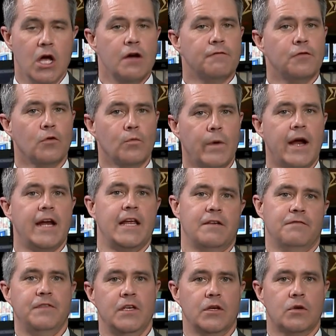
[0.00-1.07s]
for rating
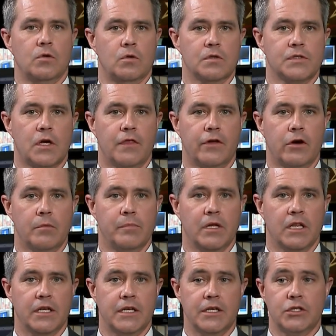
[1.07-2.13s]
vehicles on their
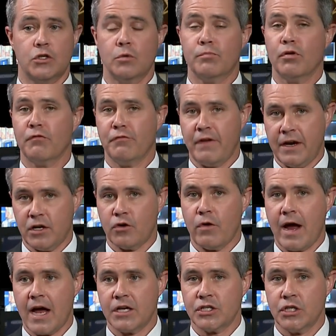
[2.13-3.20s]
ability to prevent a
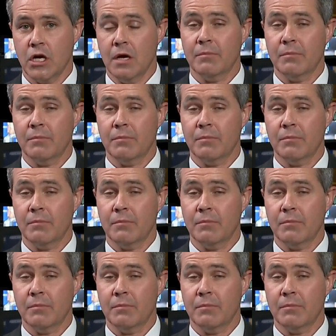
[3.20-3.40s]
crash,